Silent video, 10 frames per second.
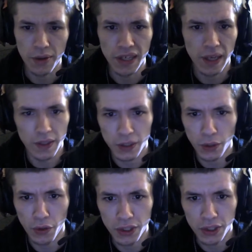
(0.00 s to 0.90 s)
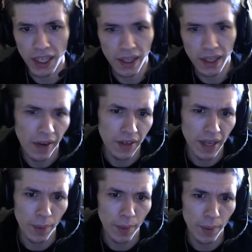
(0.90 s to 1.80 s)
down until Thursday. Every day
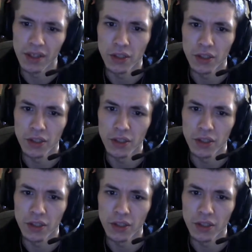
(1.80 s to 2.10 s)
I'm gonna do a